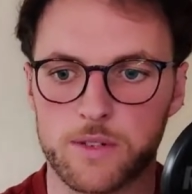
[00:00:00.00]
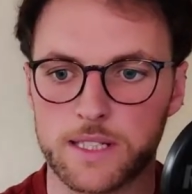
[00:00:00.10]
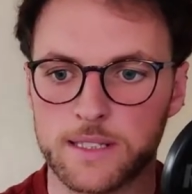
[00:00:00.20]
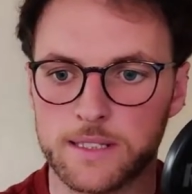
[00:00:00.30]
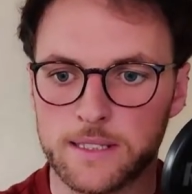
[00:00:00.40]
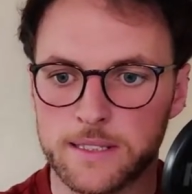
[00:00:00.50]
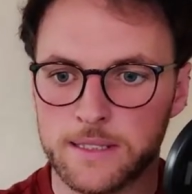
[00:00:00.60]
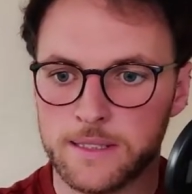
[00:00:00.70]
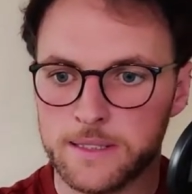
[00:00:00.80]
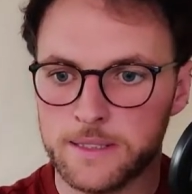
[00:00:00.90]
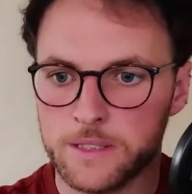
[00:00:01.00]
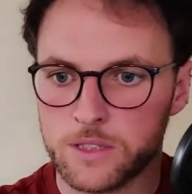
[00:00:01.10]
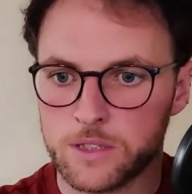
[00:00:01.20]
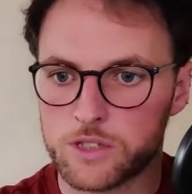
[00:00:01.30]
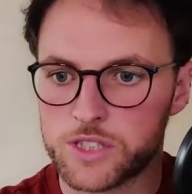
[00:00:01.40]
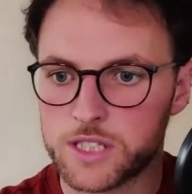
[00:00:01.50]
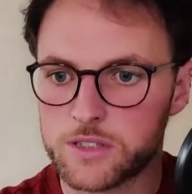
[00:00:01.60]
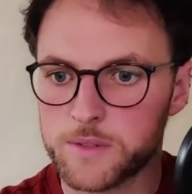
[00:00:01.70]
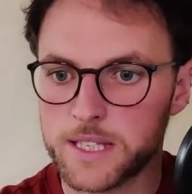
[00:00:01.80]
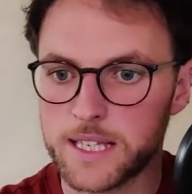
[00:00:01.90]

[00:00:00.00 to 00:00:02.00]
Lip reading: quickly. Could you sing something